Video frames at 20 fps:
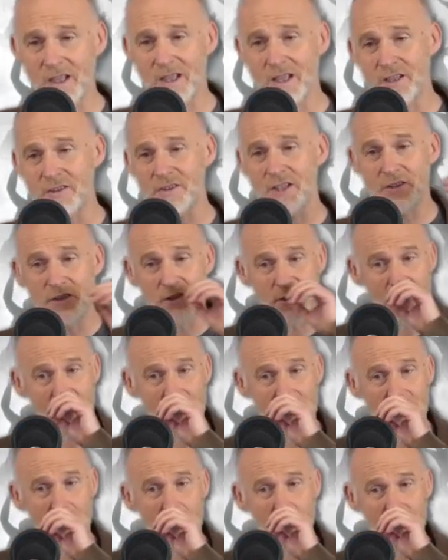He says he's
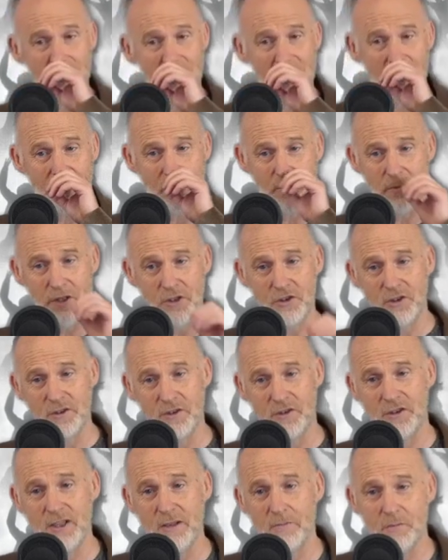on a top secret
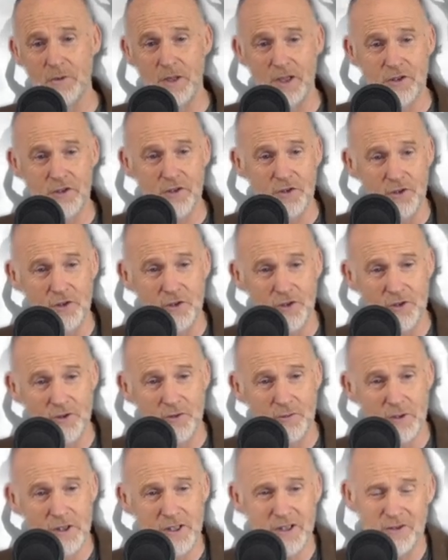mission sent by
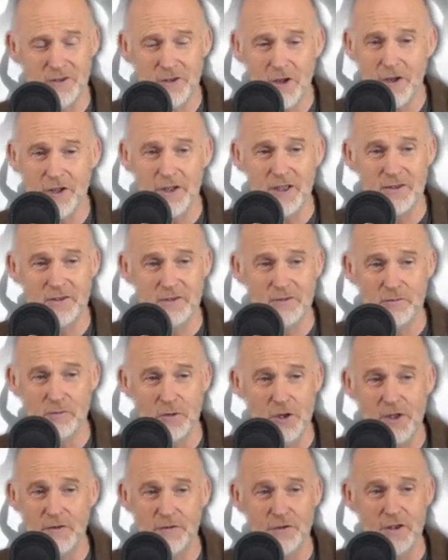Saul. Well, he's not, he's
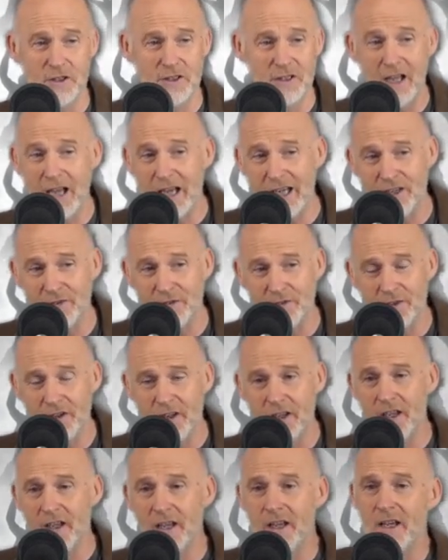running for his life.
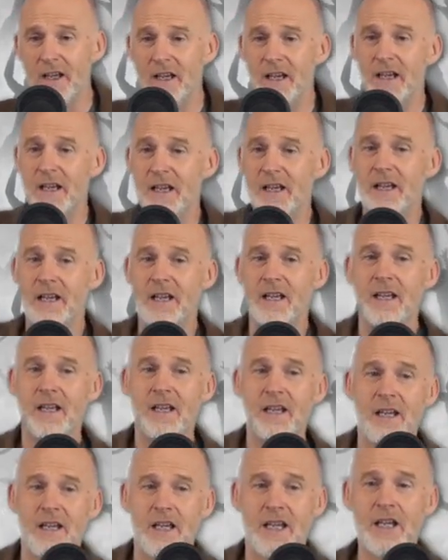
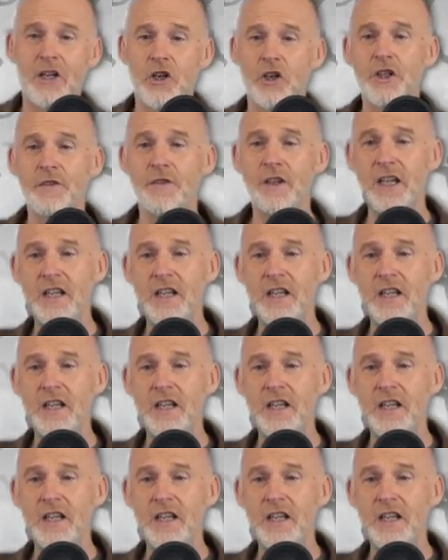He could have